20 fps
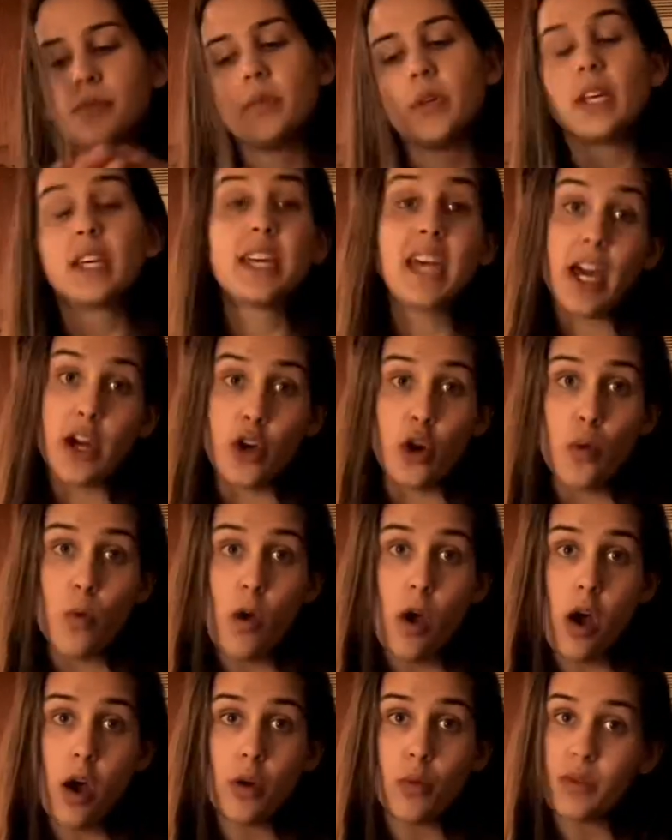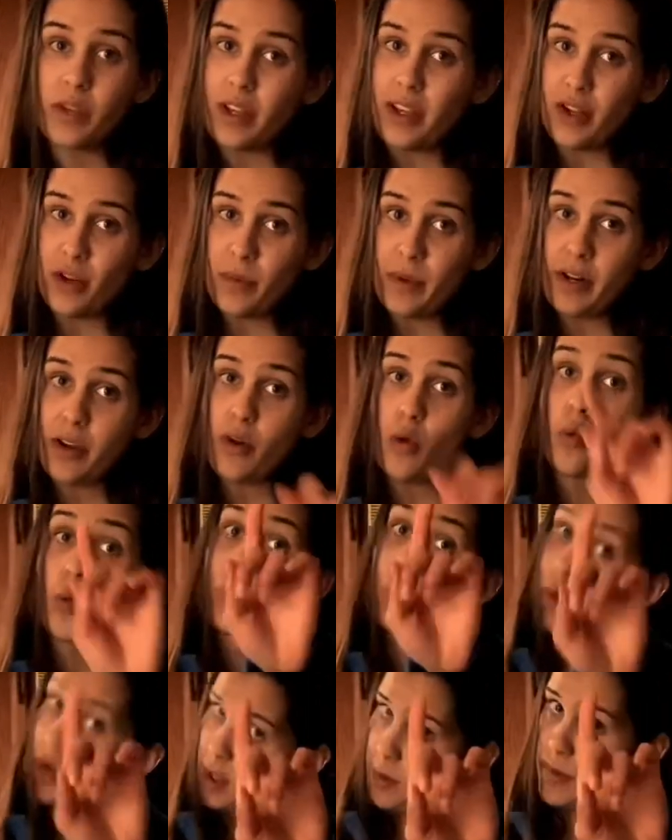Can't go wrong with a little bit of
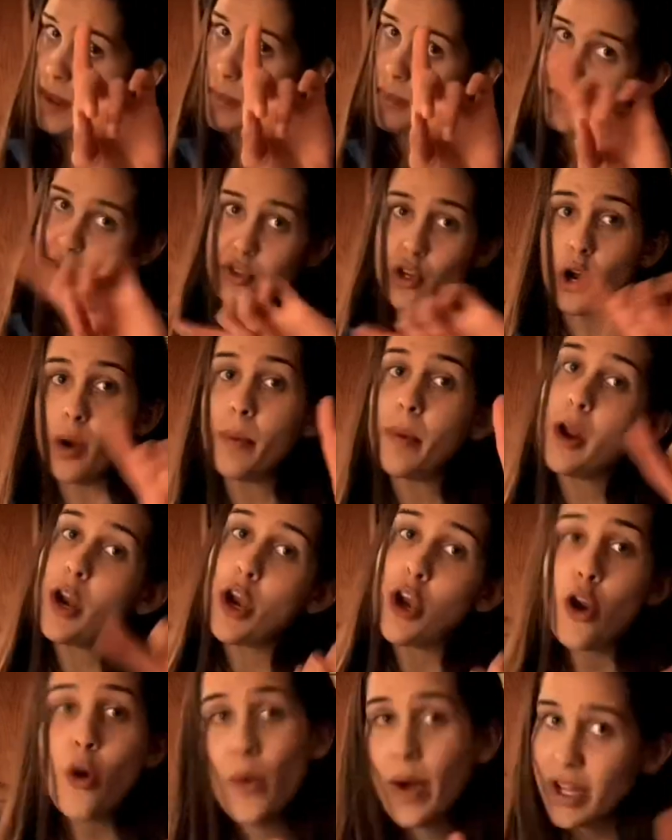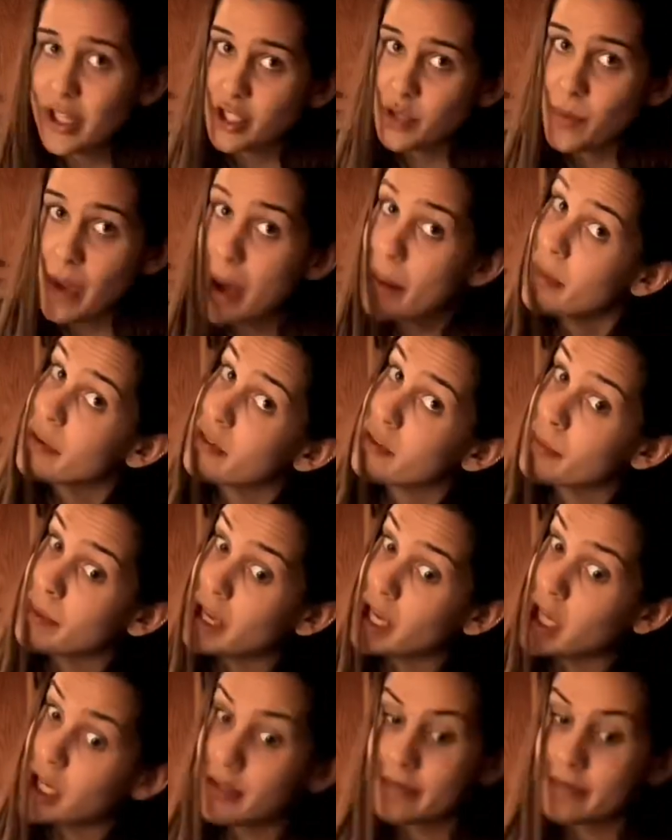real maple syrup. No Aunt Jemima for me.